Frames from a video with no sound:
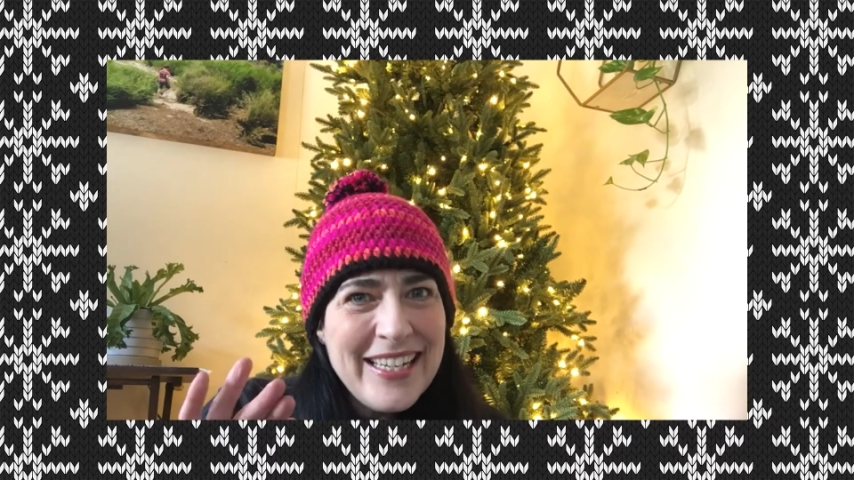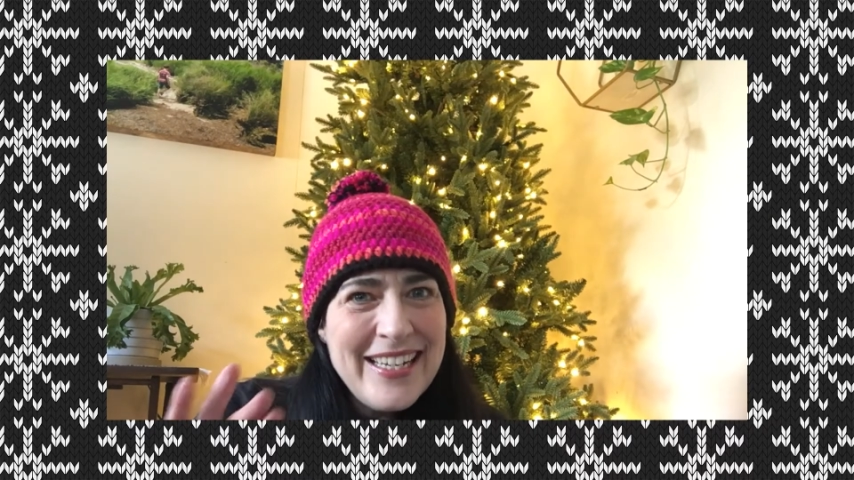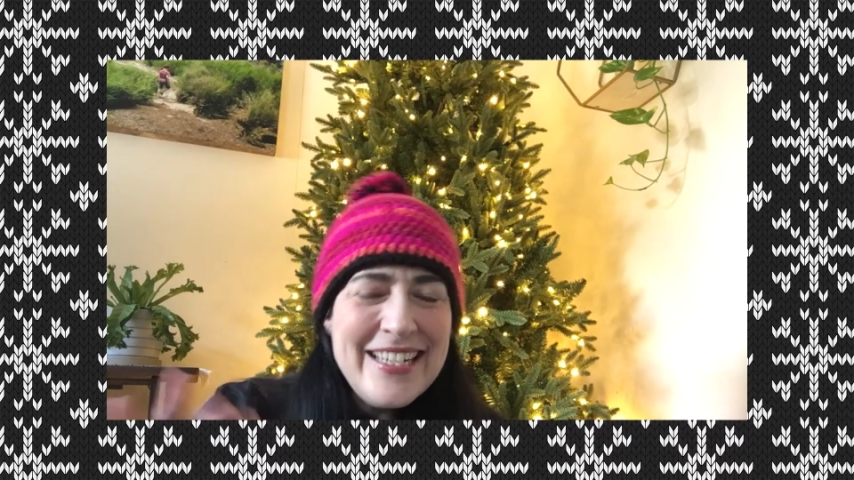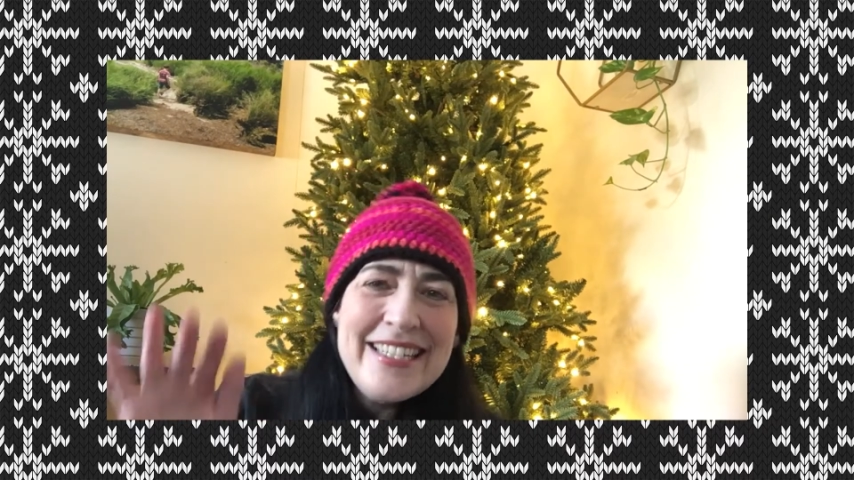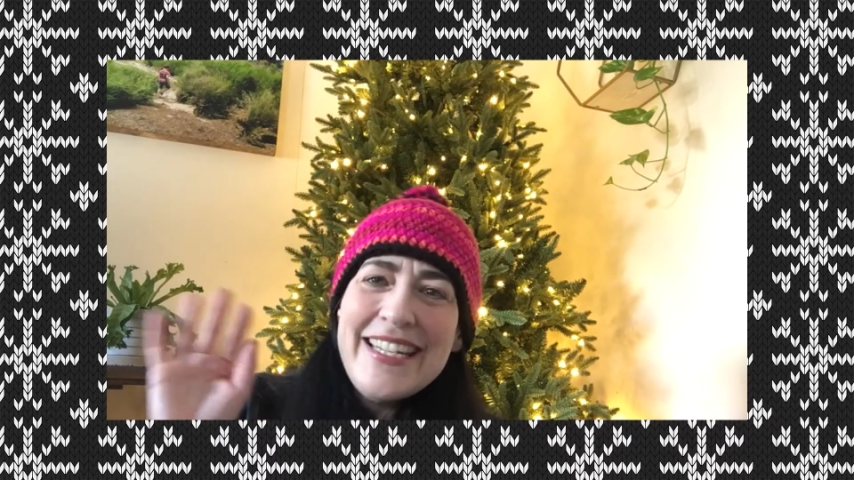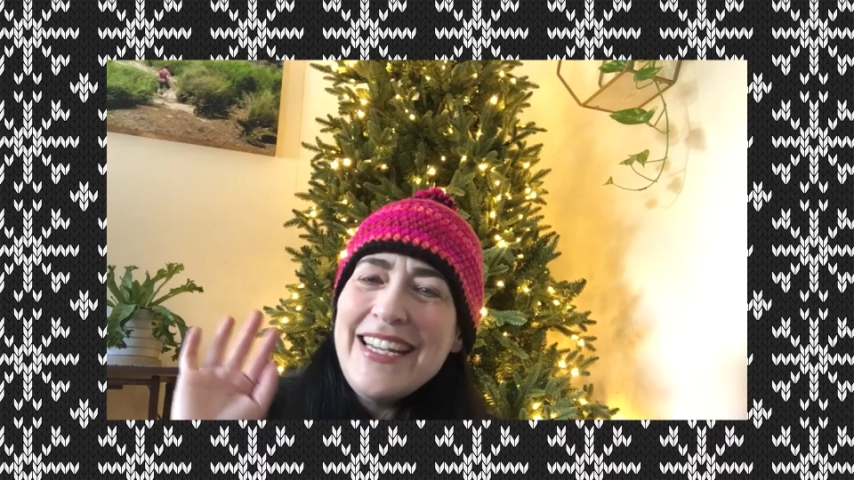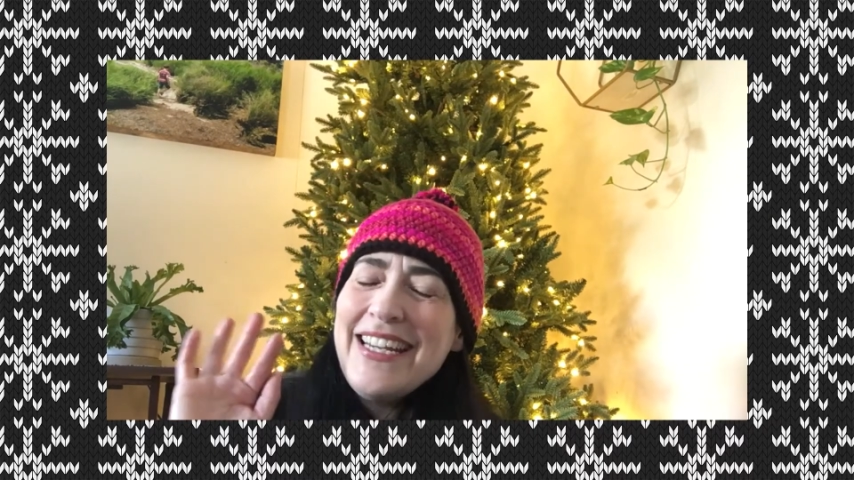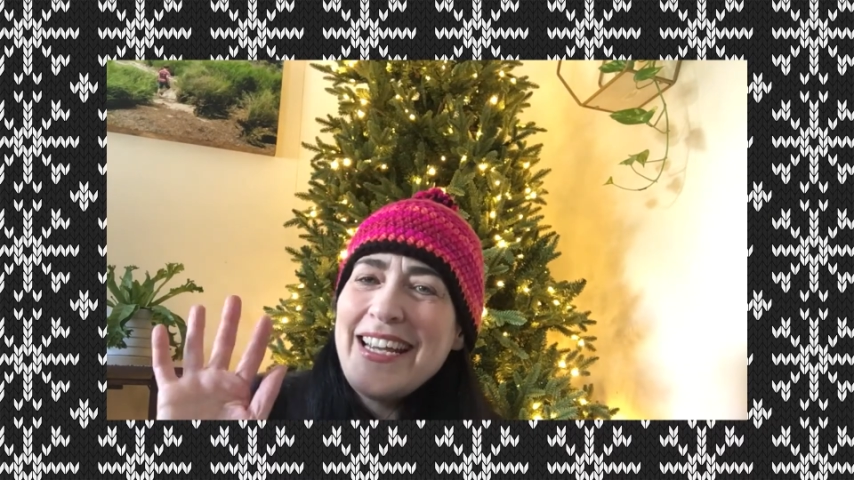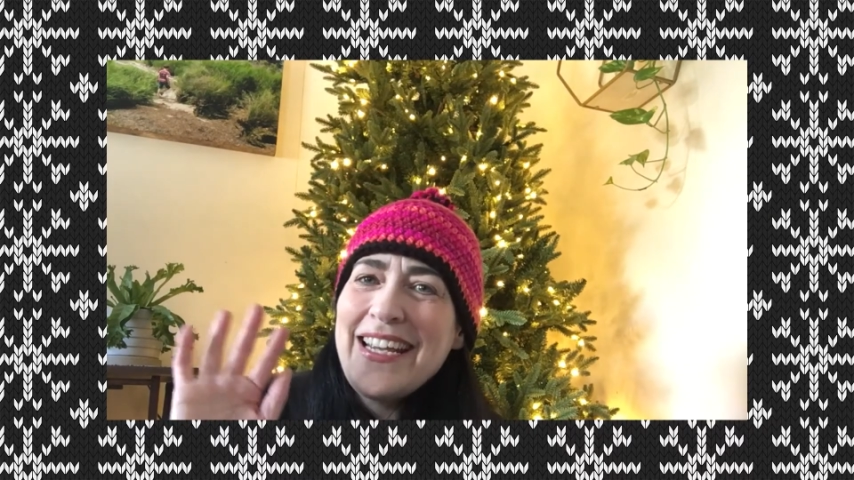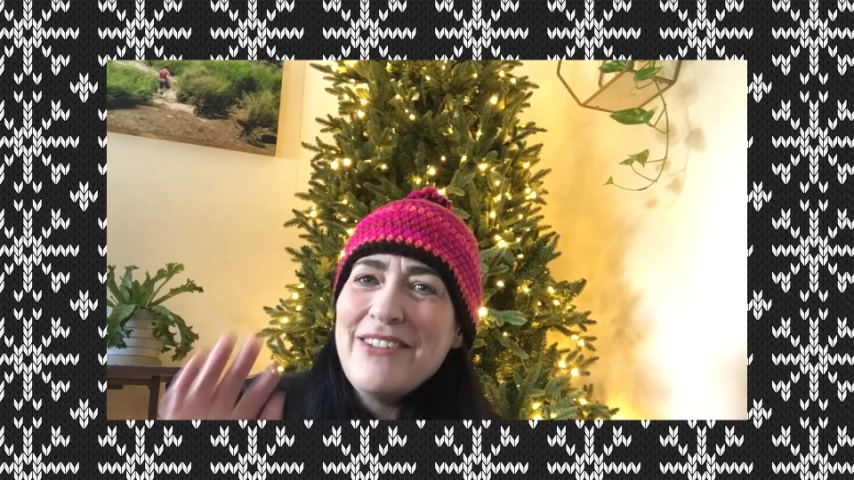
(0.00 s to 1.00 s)

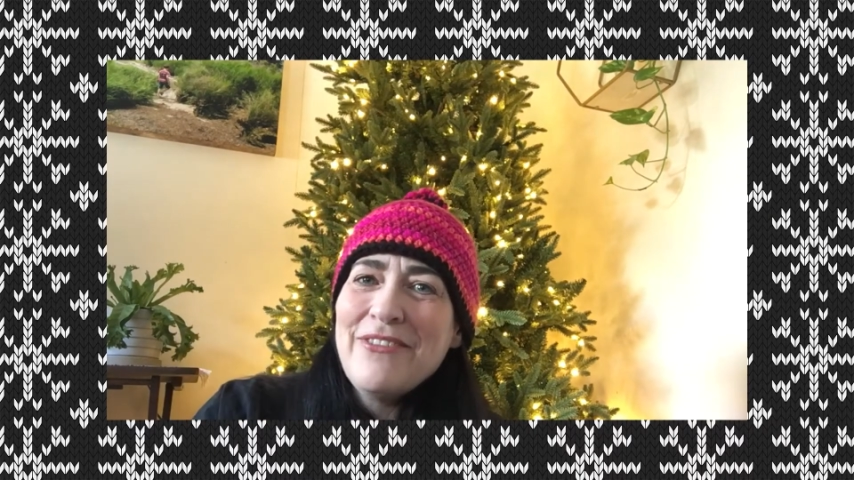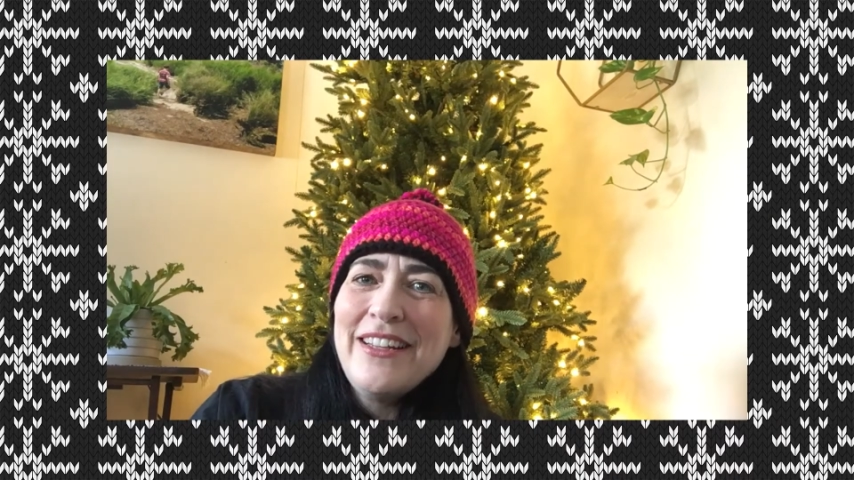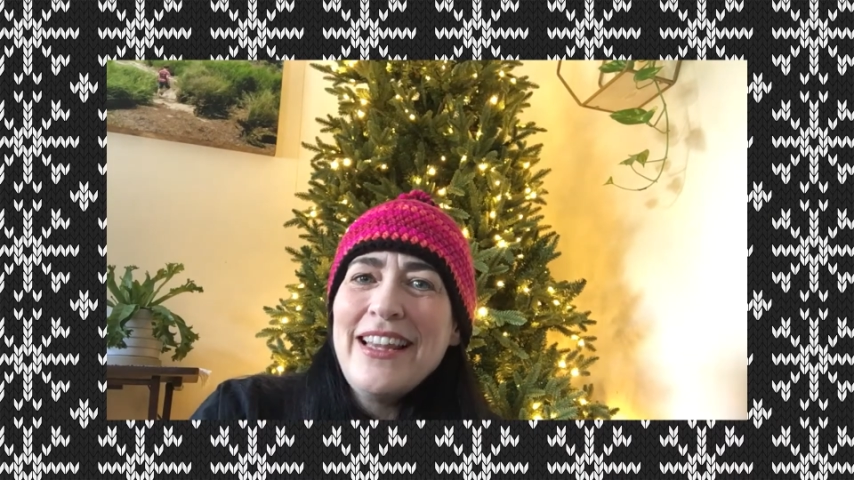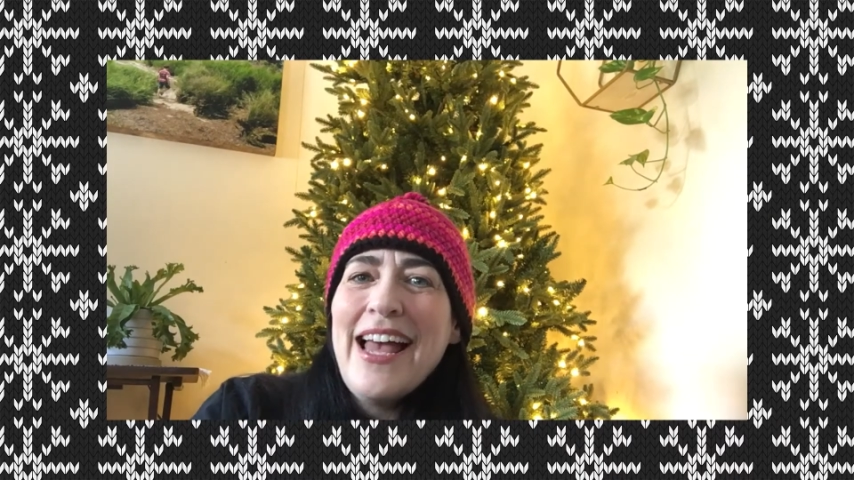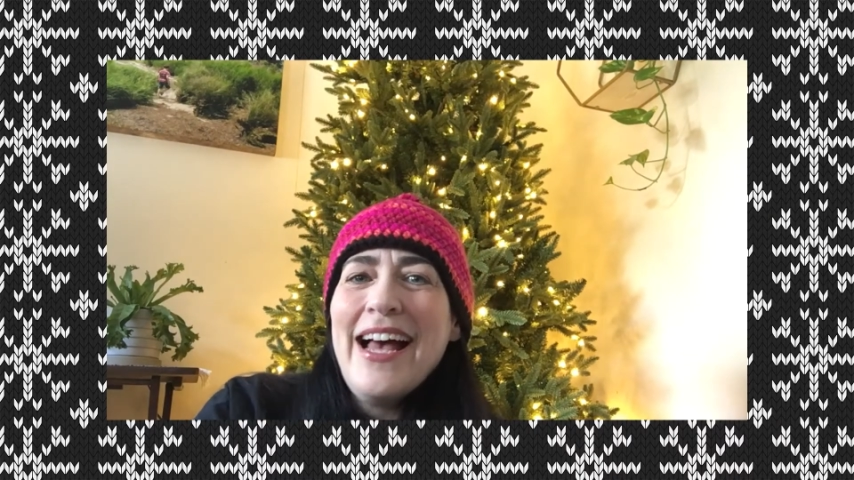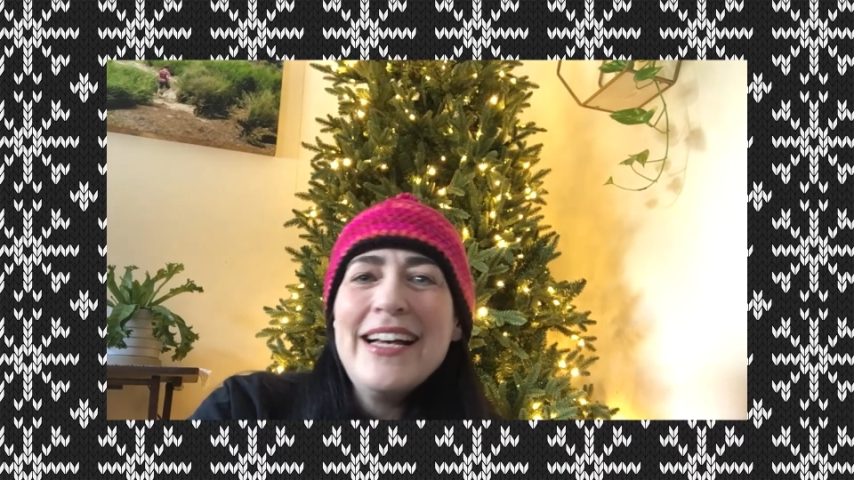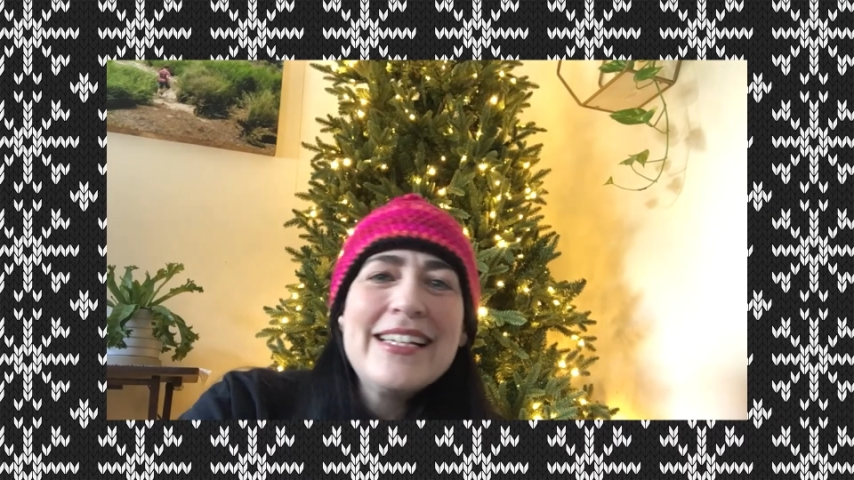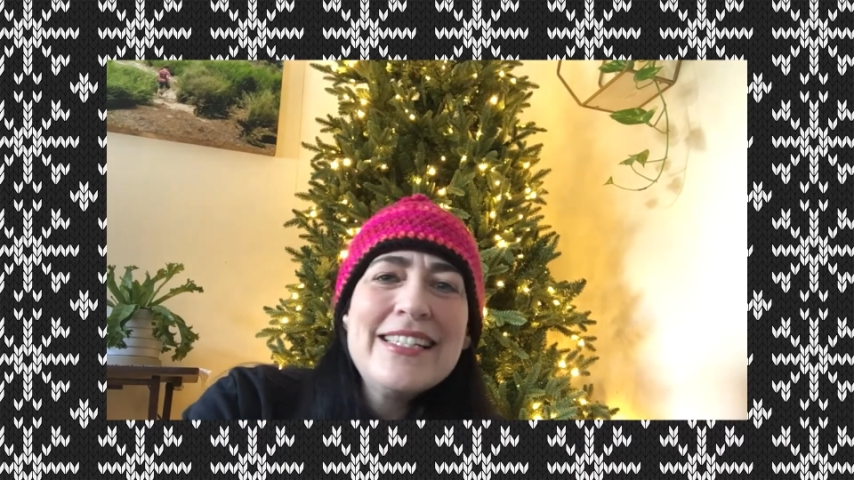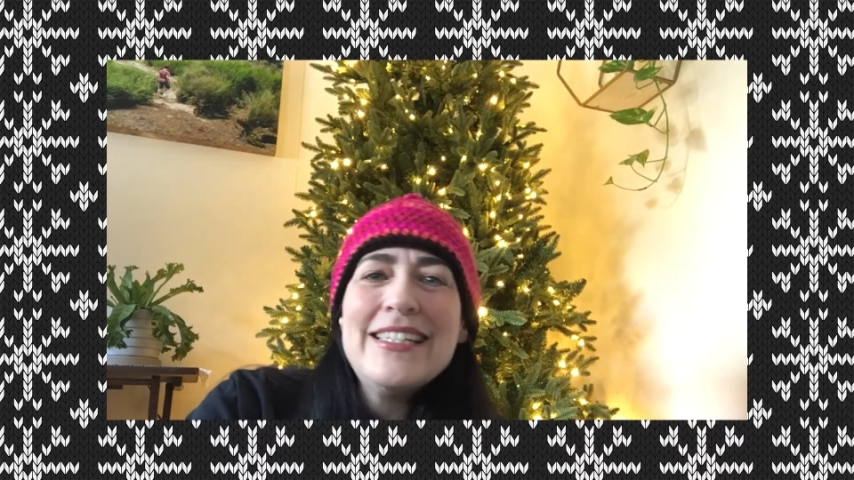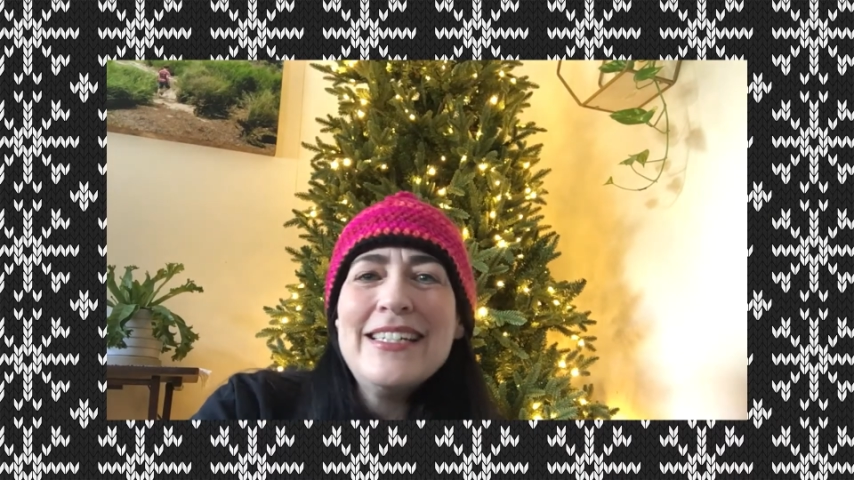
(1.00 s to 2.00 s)
easy and
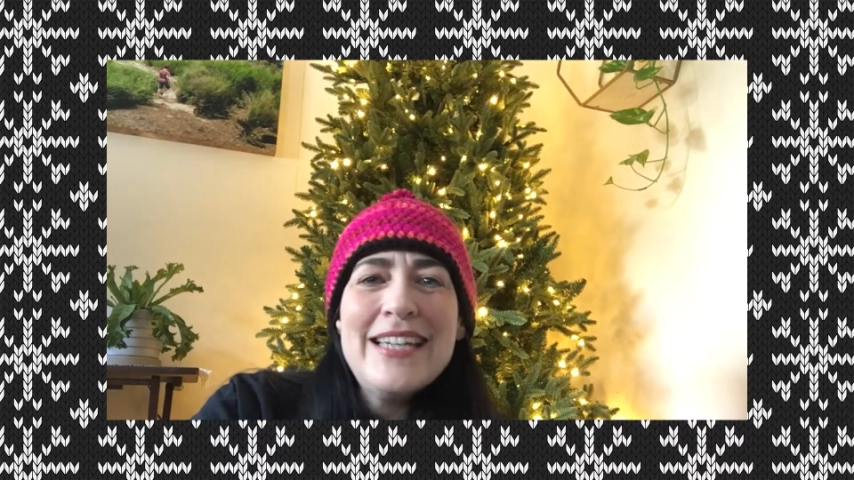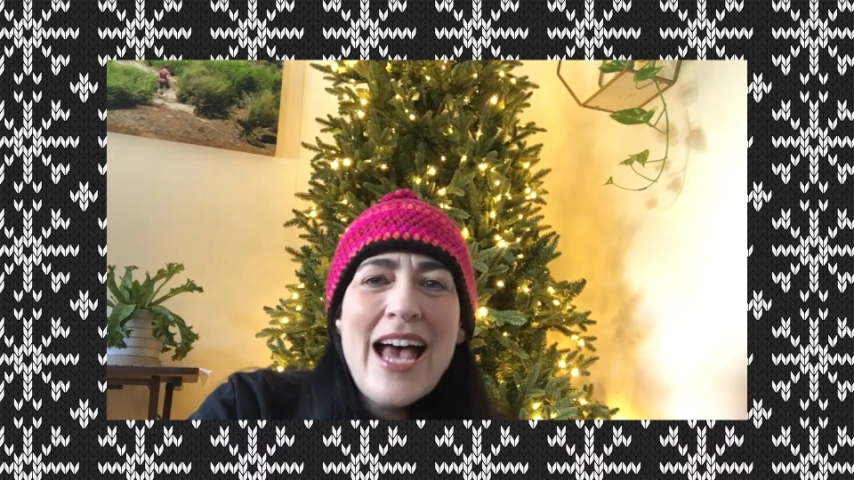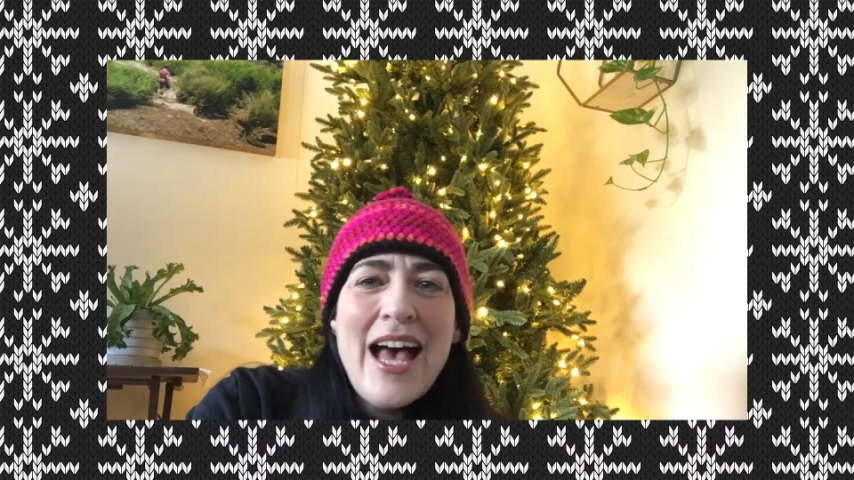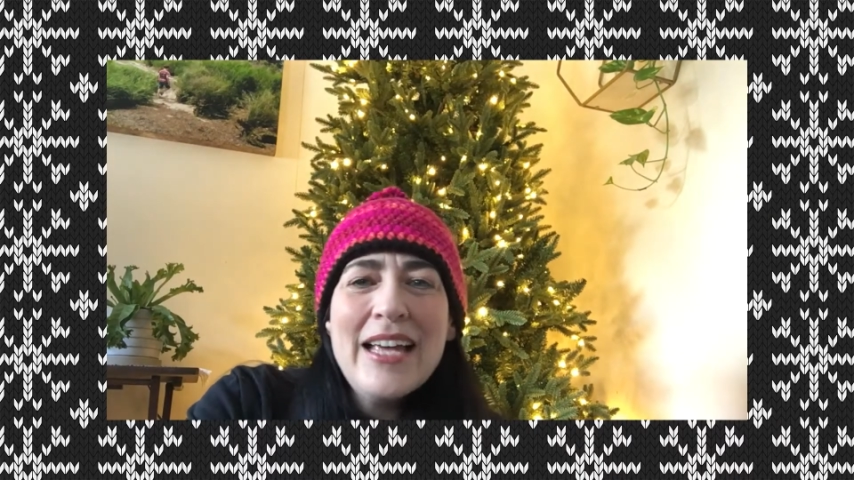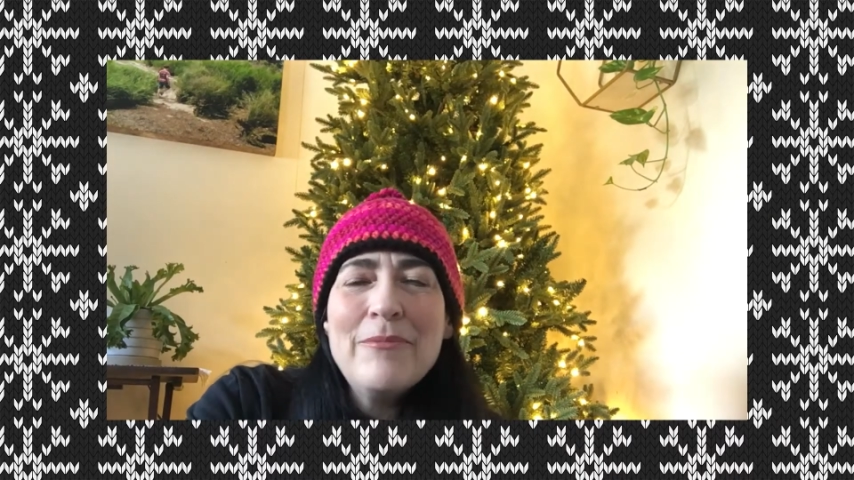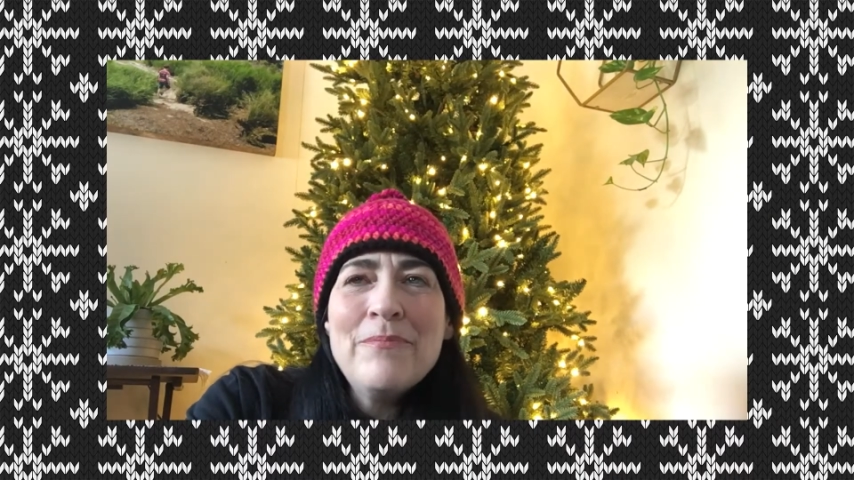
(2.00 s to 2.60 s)
relaxed and not